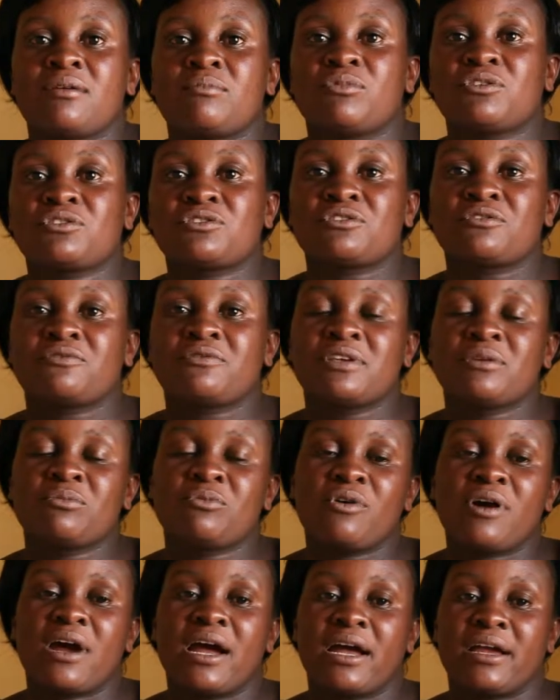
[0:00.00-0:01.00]
Most of them
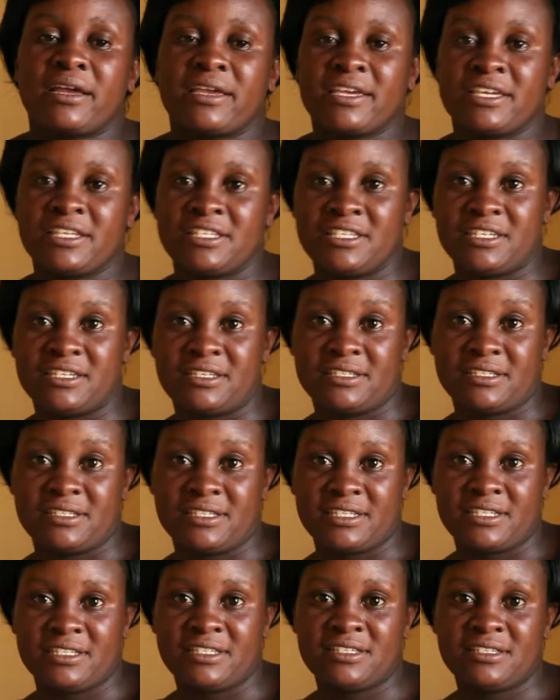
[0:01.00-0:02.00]
were getting
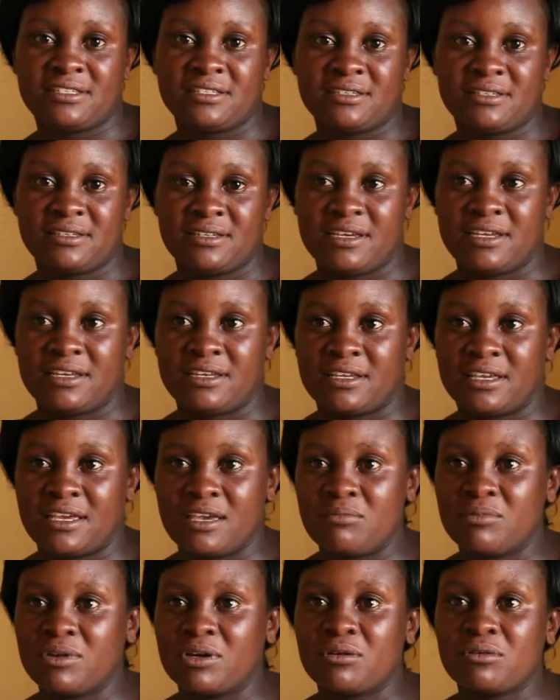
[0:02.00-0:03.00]
seeds and
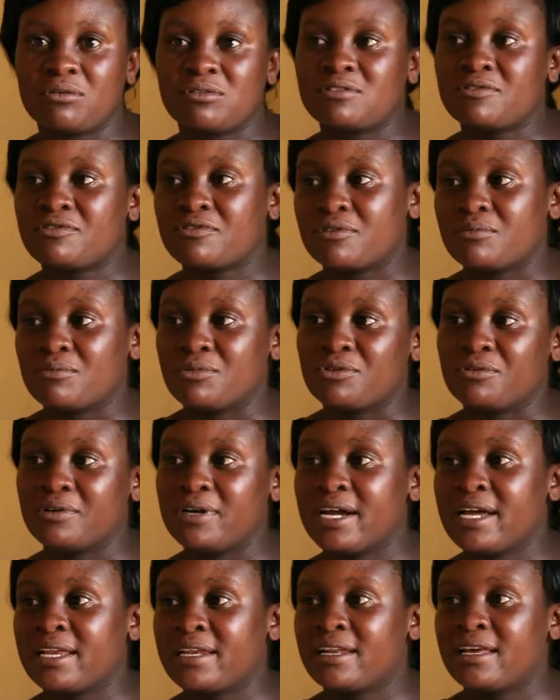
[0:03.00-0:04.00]
chemicals from
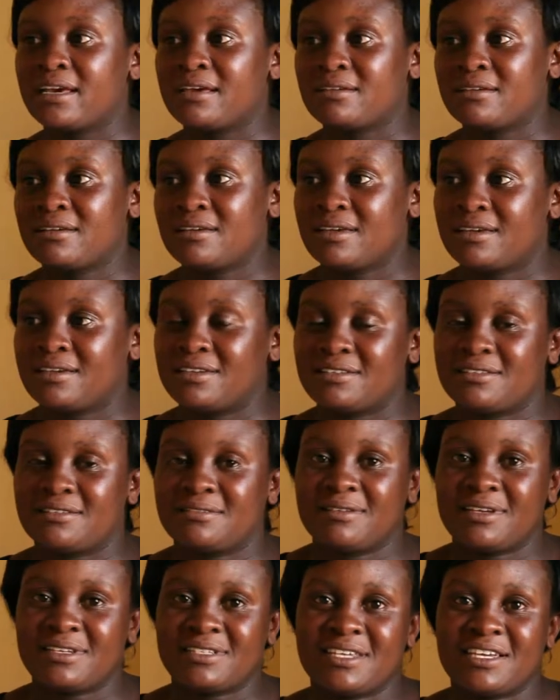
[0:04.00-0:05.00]
Uganda.
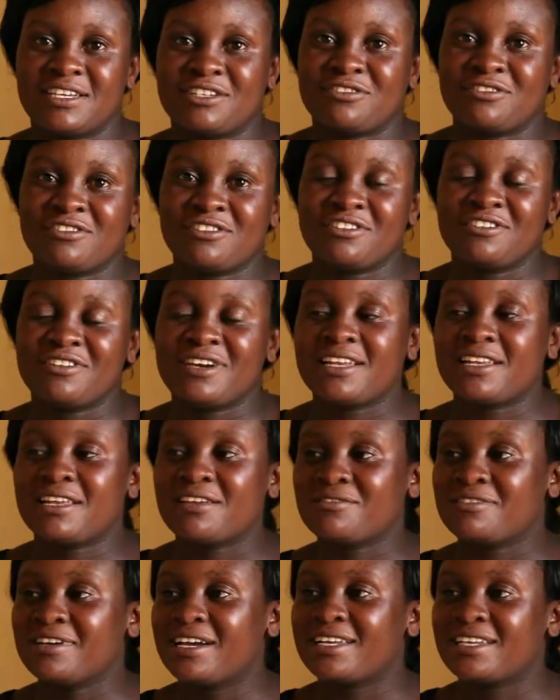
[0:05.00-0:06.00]
As I told you earlier,
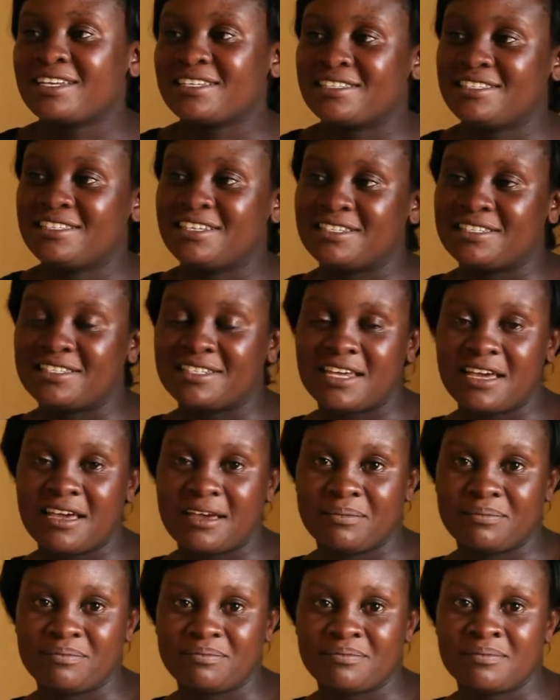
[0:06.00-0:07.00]
Uganda is just a,
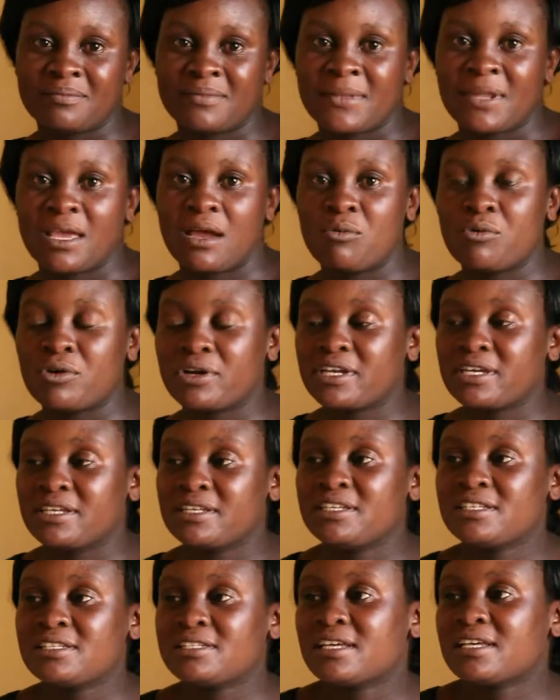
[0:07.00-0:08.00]
um, a
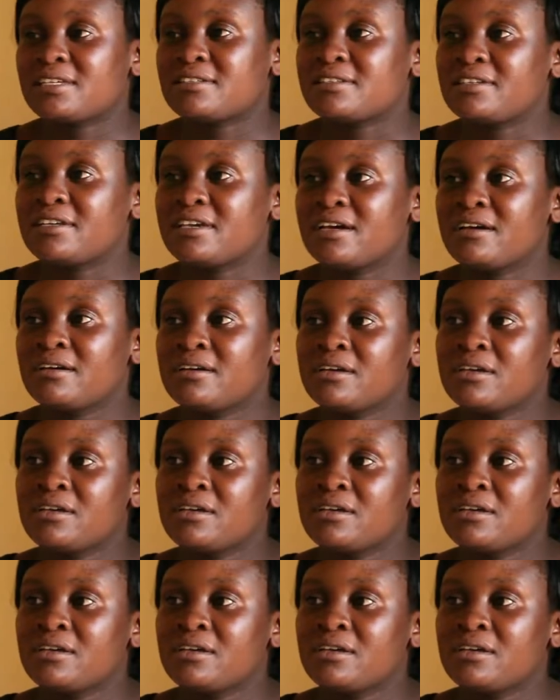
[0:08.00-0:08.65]
walking distance here.